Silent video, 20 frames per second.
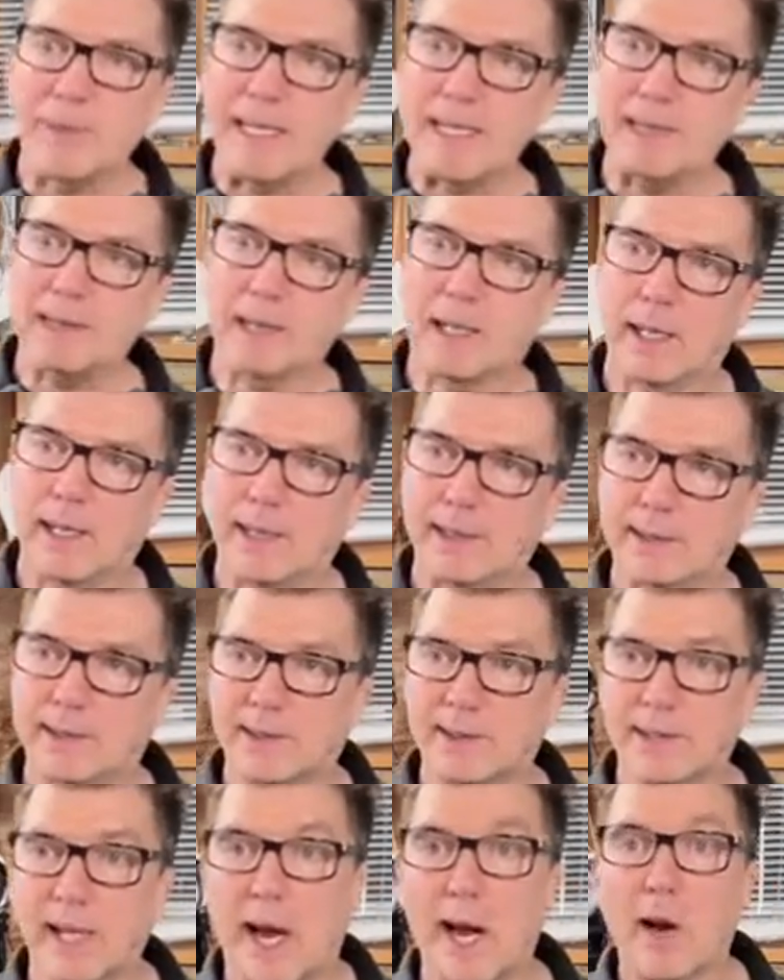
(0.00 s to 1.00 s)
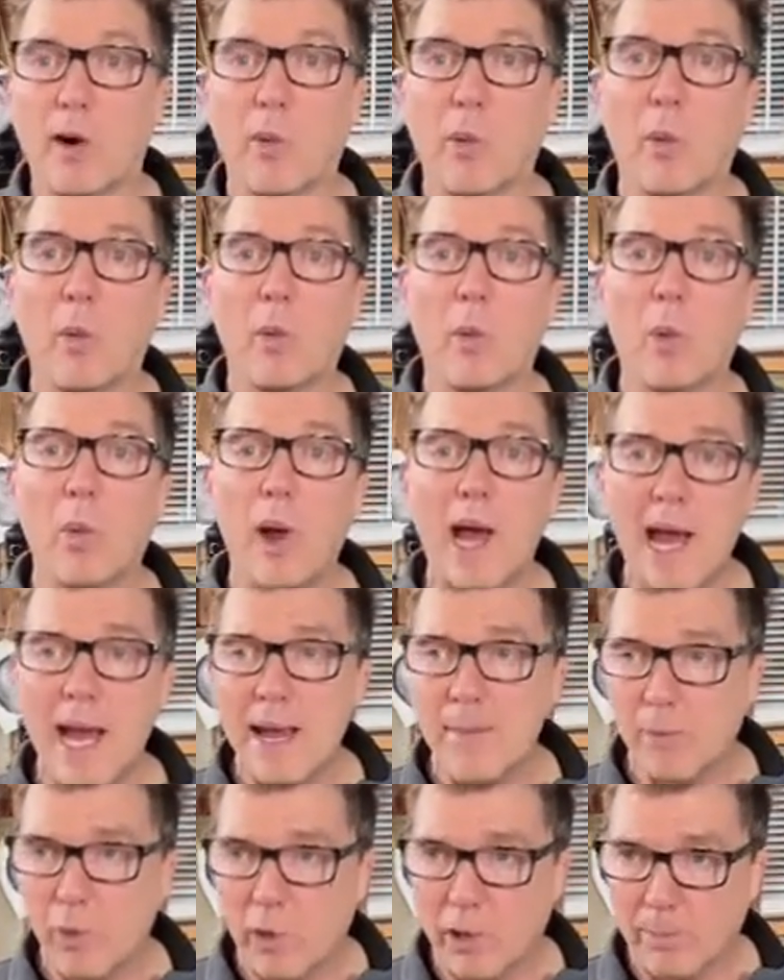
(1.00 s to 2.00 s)
the Speedlights are
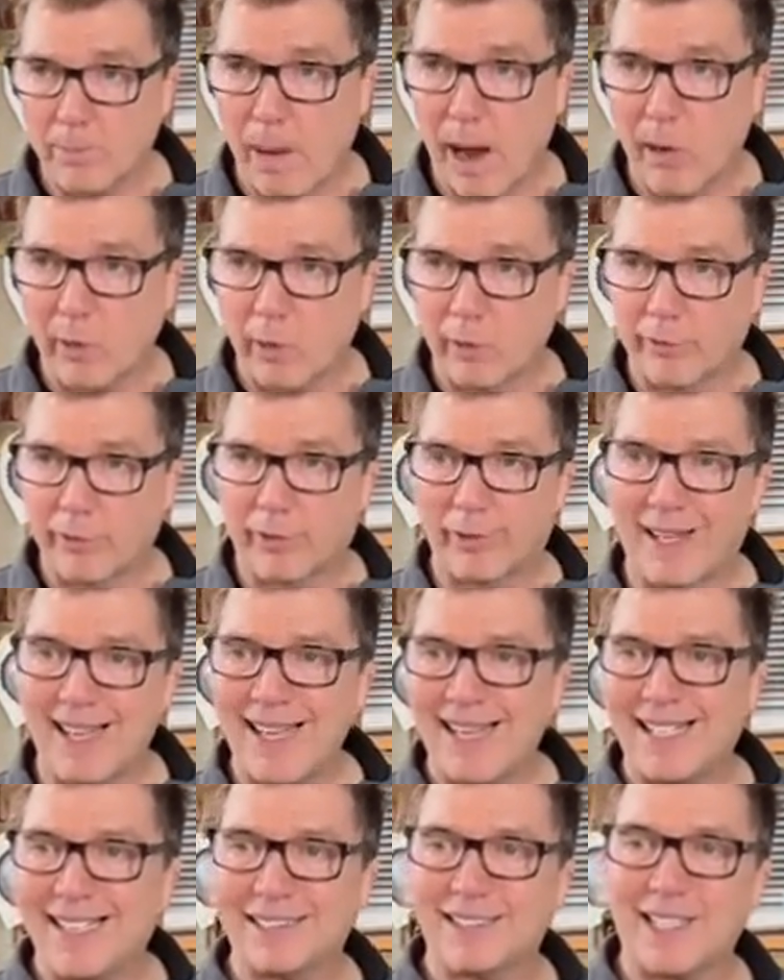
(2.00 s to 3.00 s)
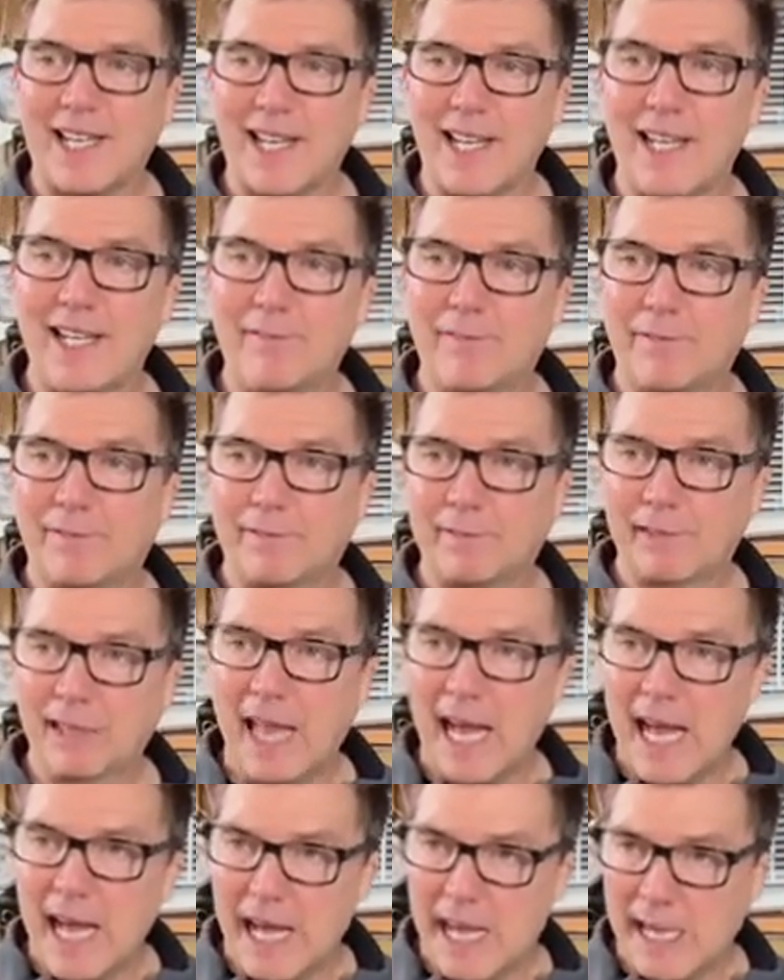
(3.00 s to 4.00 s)
way more powerful as a
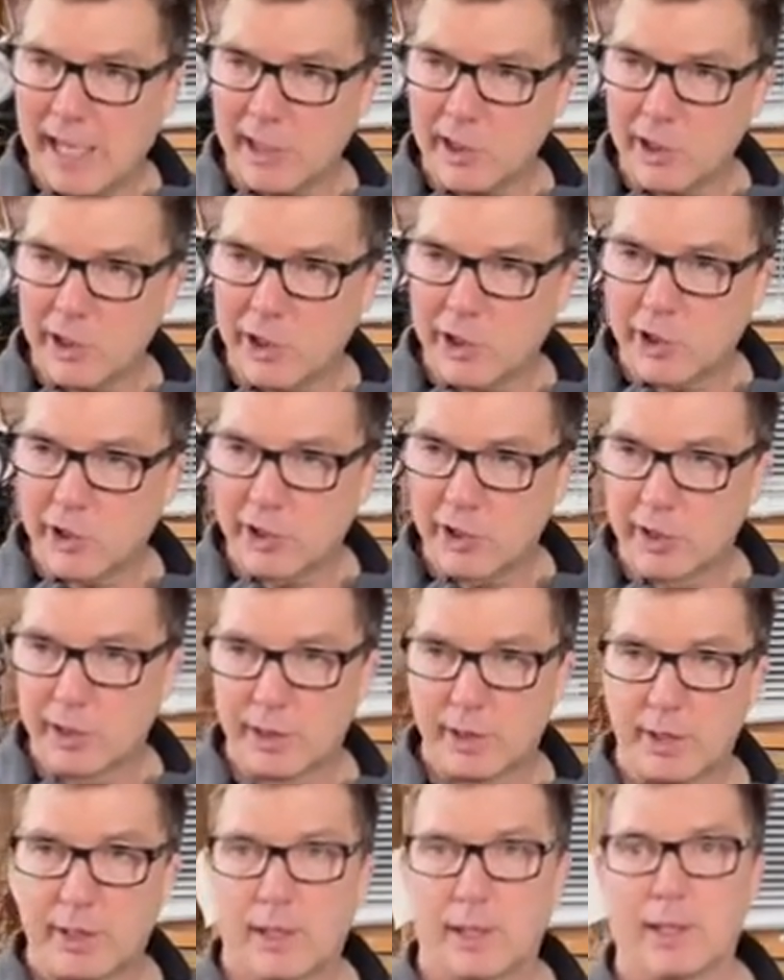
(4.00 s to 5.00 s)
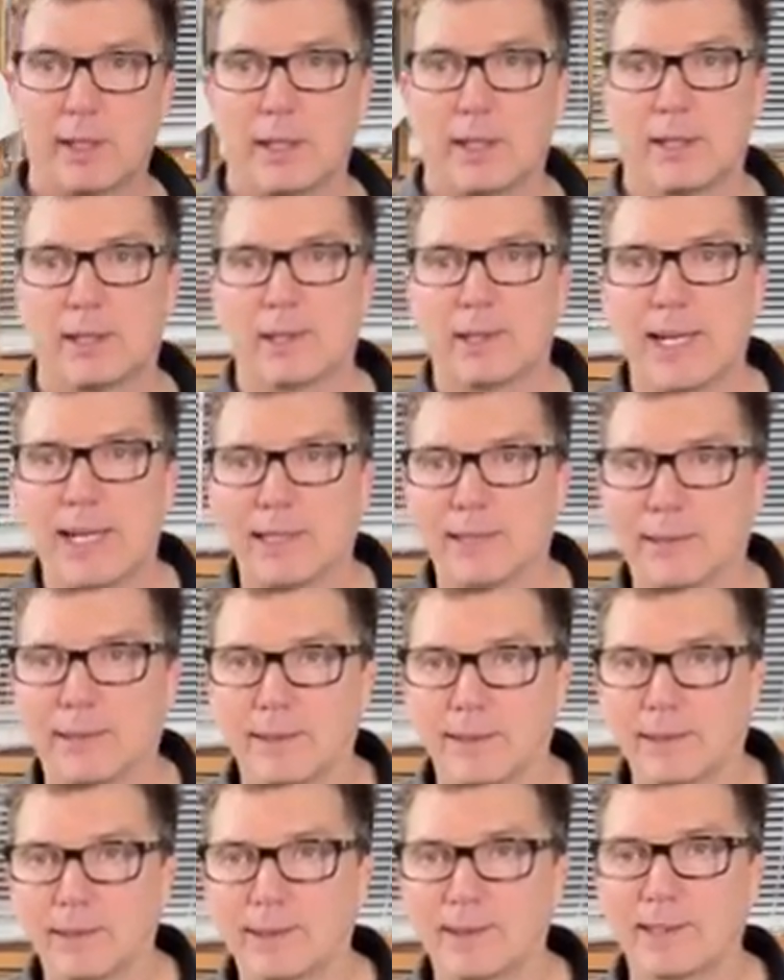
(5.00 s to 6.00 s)
flash
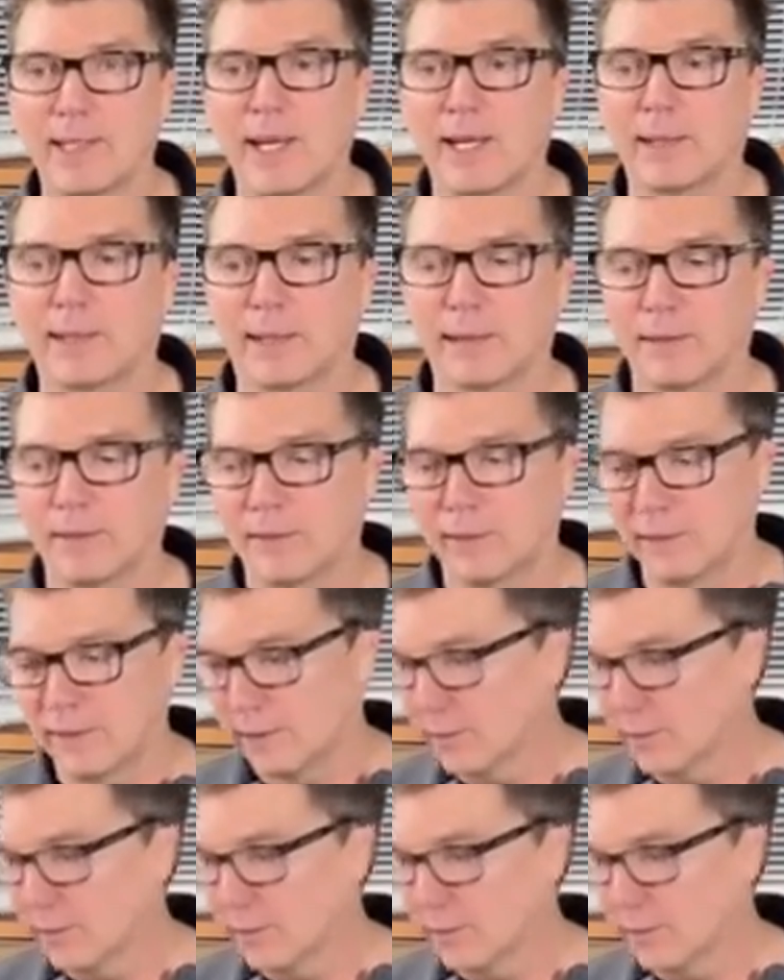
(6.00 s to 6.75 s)
than the Stella,